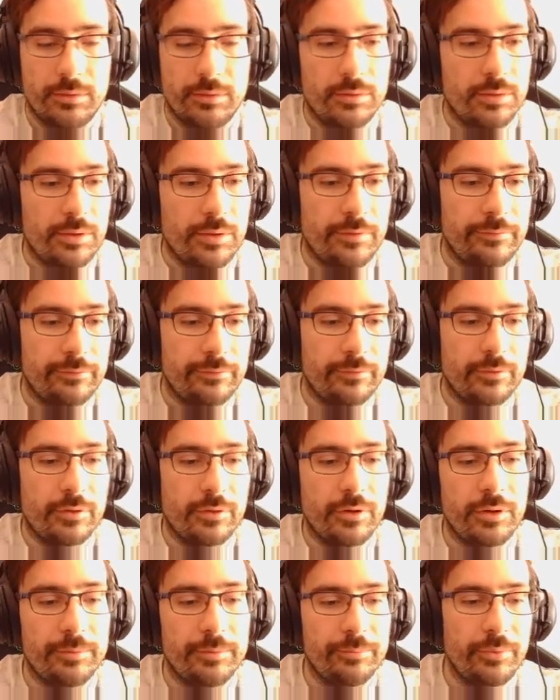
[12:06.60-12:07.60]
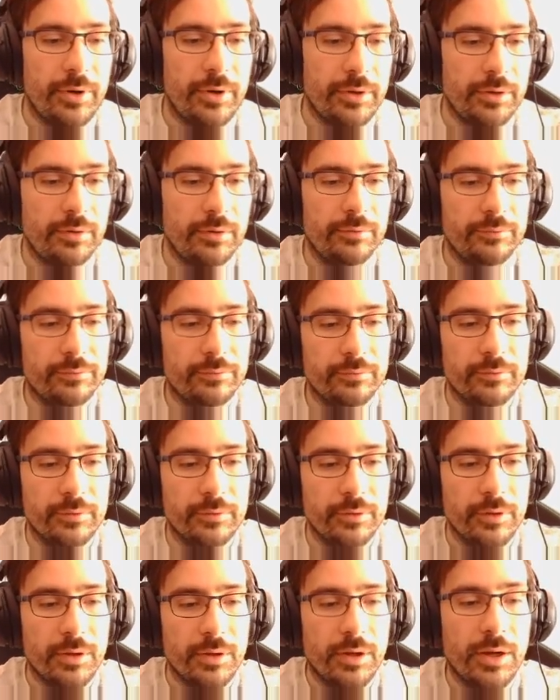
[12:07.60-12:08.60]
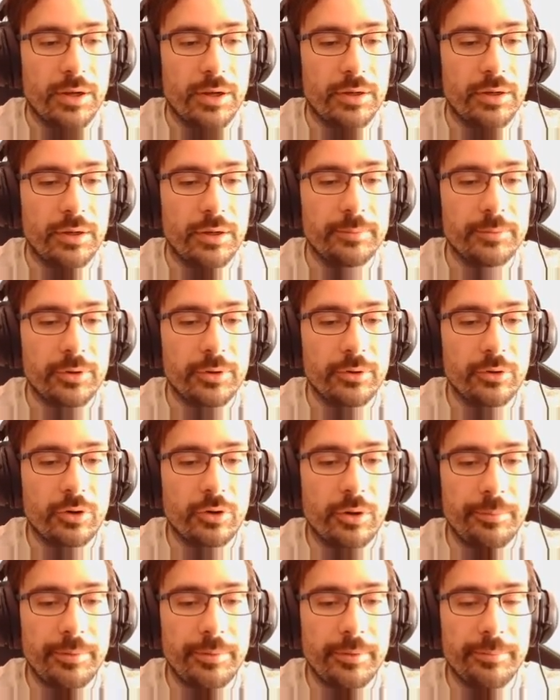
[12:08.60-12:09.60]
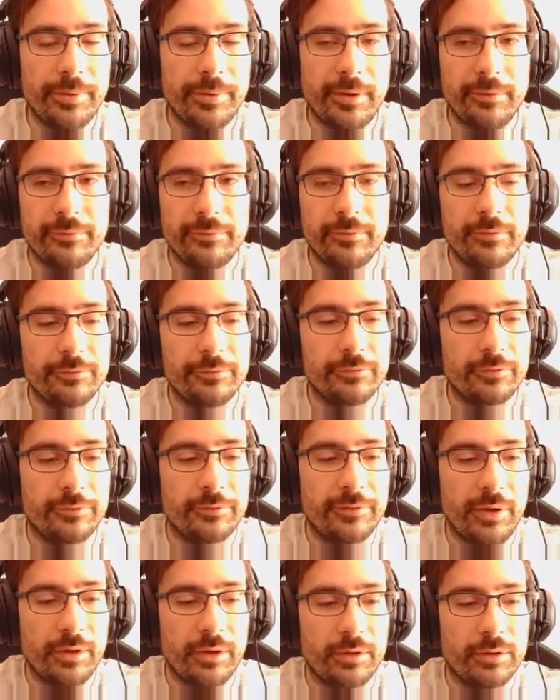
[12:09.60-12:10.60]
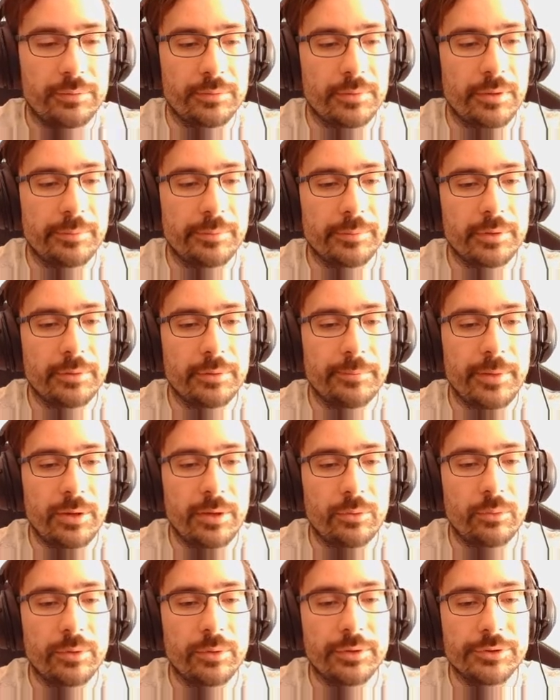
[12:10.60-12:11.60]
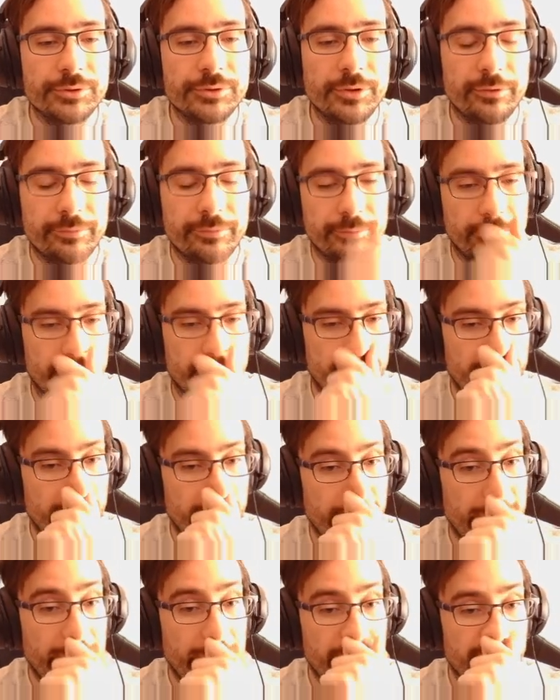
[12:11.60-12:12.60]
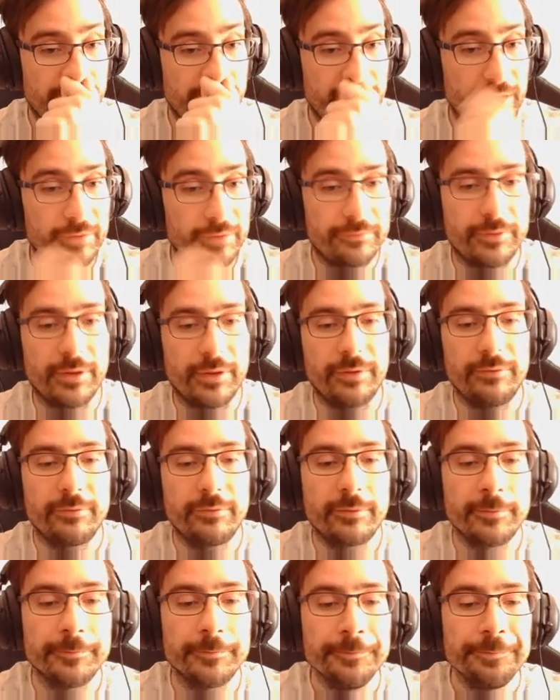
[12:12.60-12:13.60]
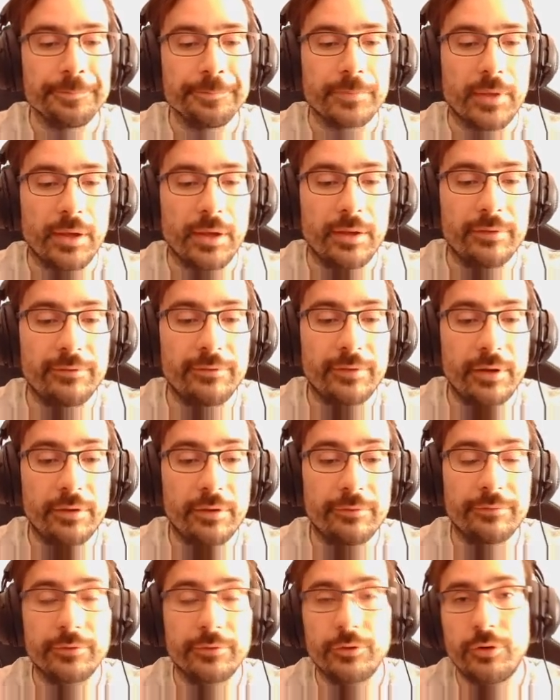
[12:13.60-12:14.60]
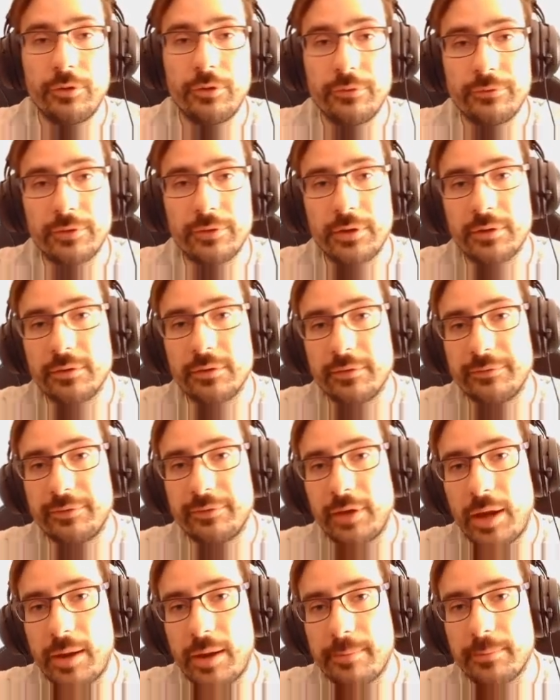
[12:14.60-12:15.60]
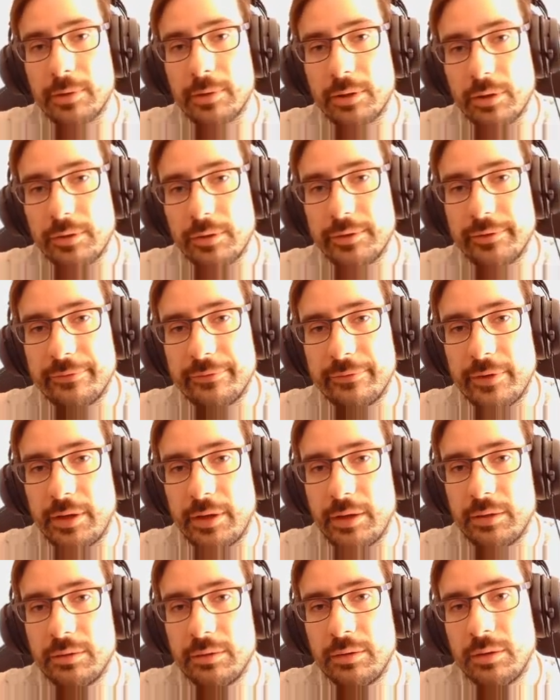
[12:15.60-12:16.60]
have brackets, and I'm going to copy and paste this for a second, but I'm going to make one adjustment. So inside of this, instead of using the same loader scene,